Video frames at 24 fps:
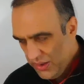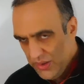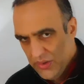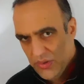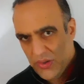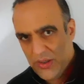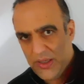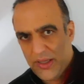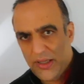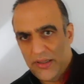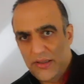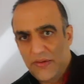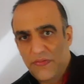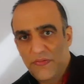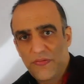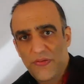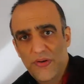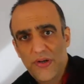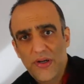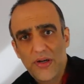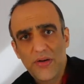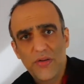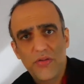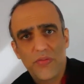Okay, the
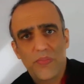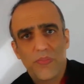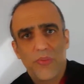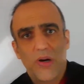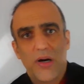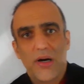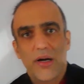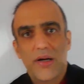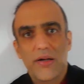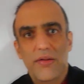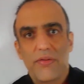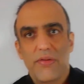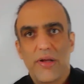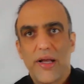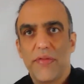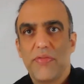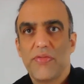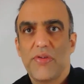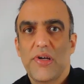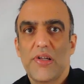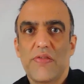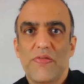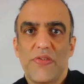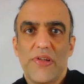first part I
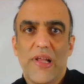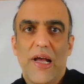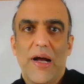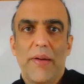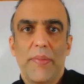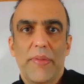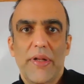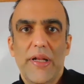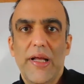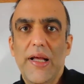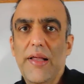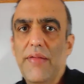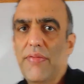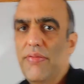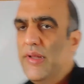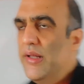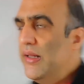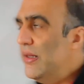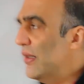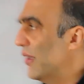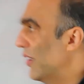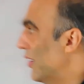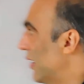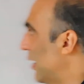start with the amino acid.
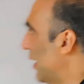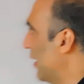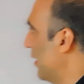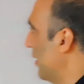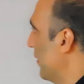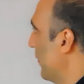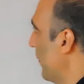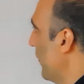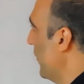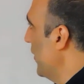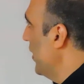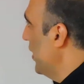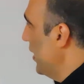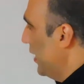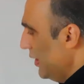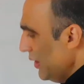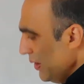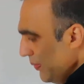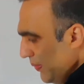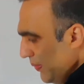In the